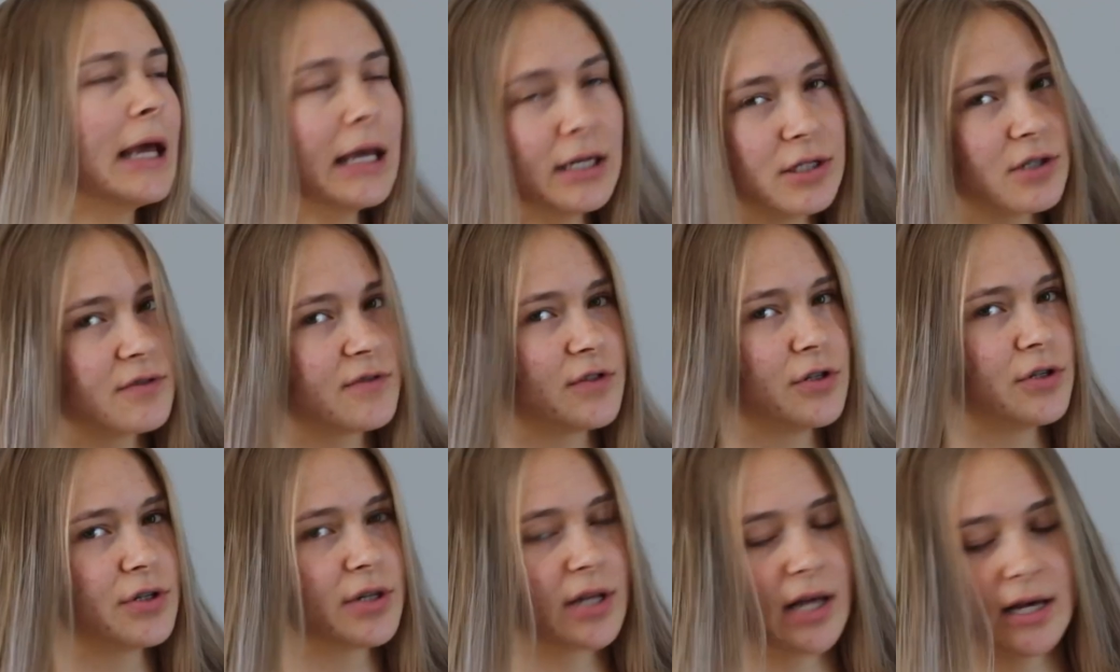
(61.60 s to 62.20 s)
end of
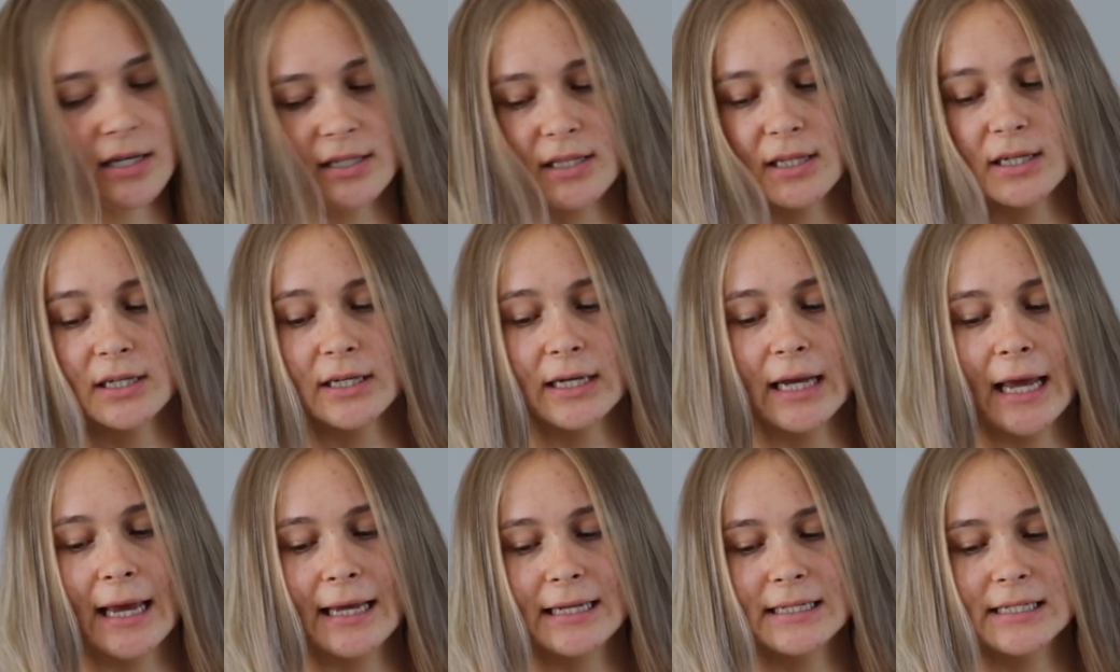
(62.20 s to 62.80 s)

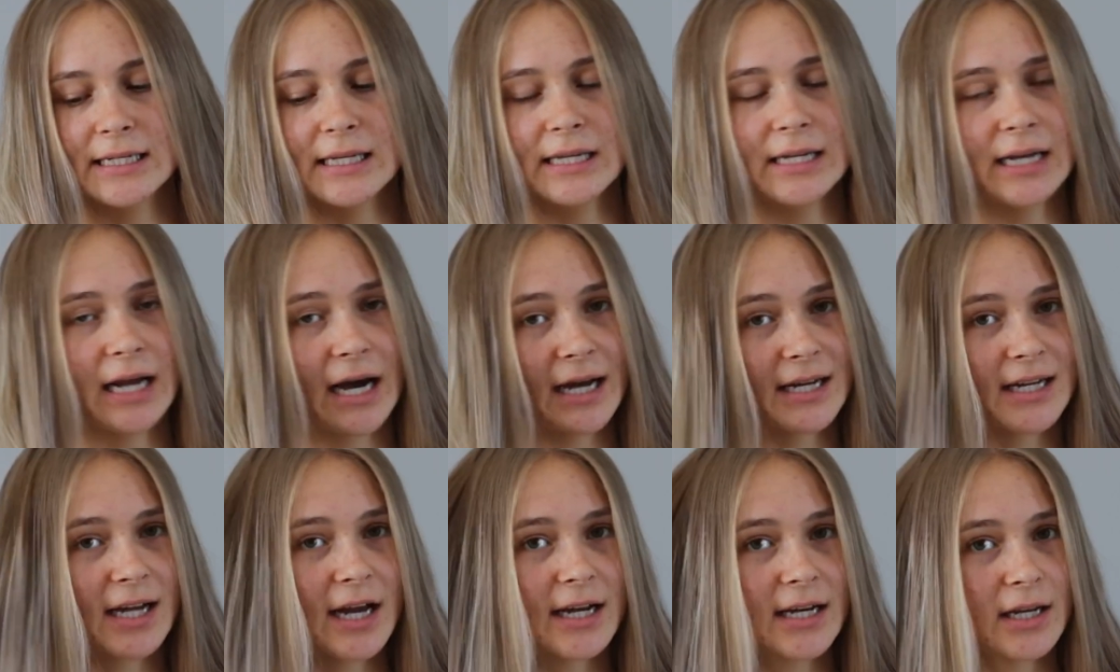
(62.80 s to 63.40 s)
2018
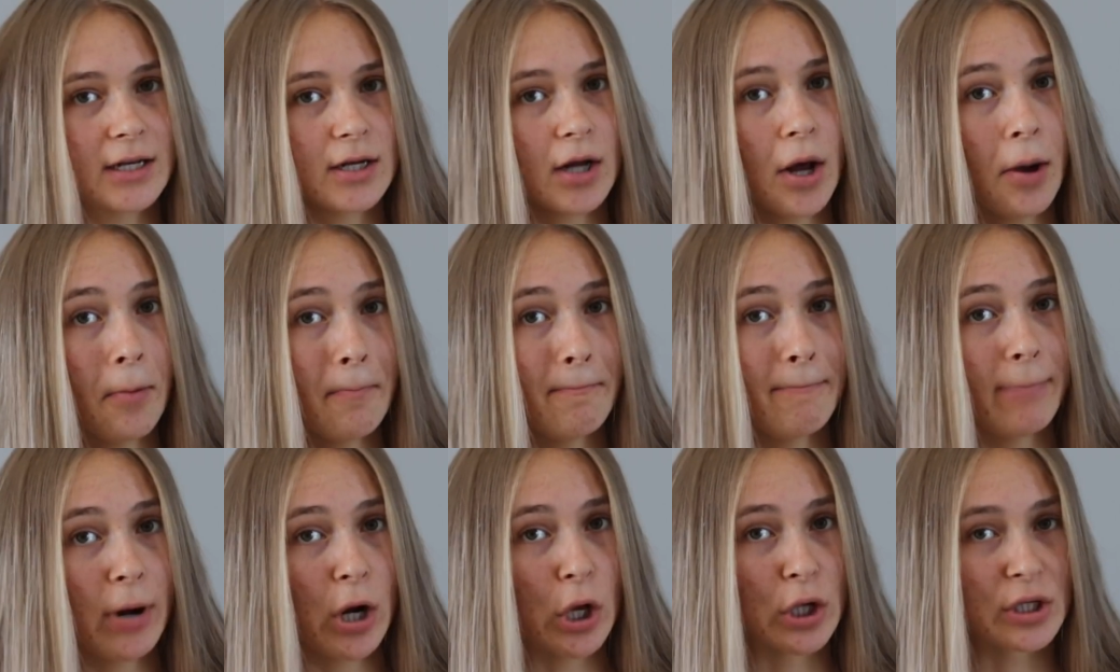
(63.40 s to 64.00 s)
I dyed it
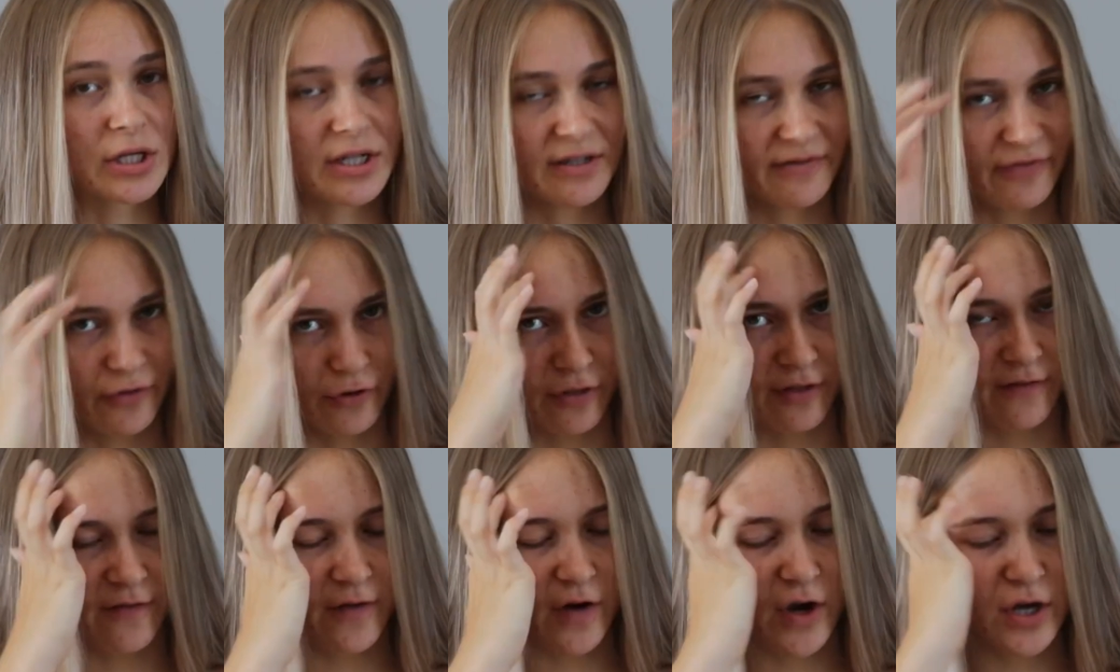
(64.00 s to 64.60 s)
blonder for
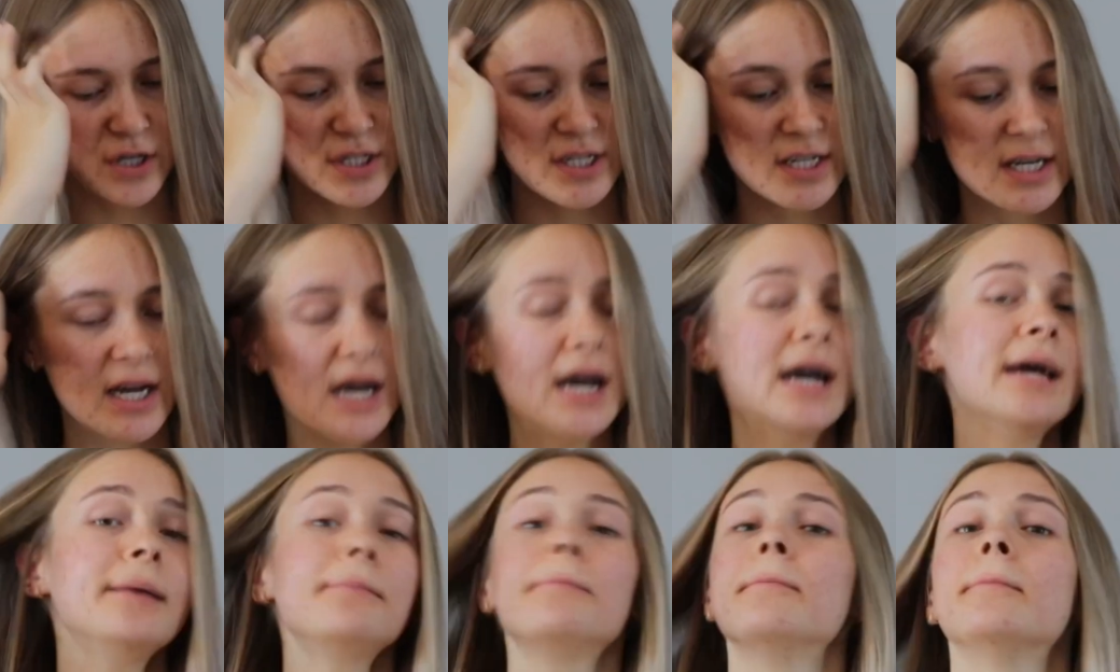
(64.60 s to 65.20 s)
the first
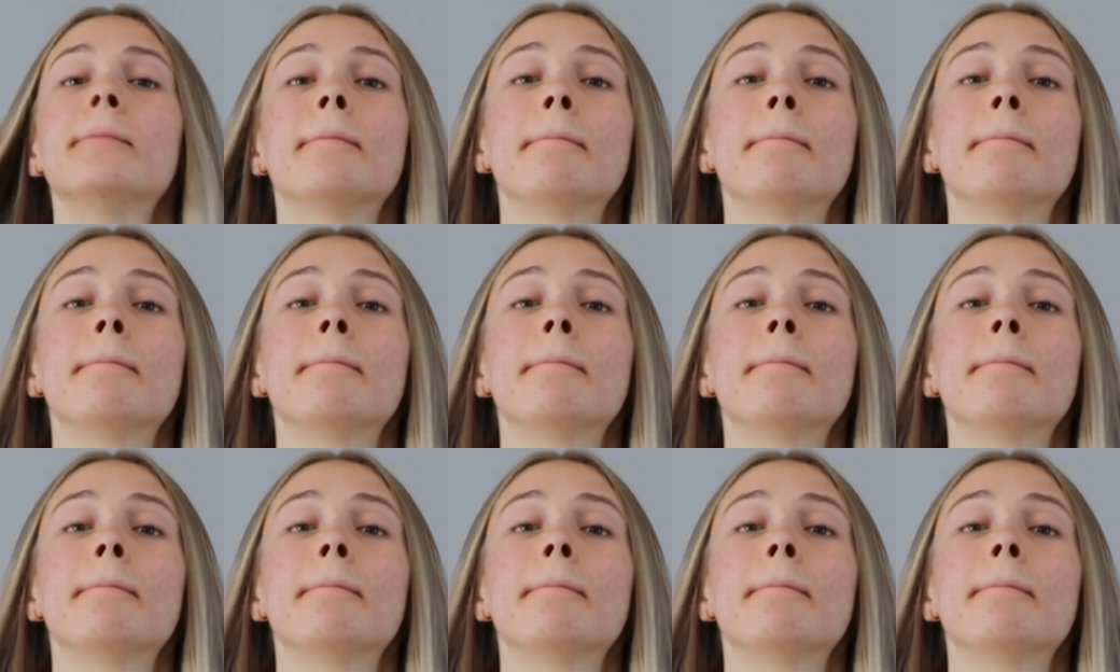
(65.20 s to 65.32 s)
time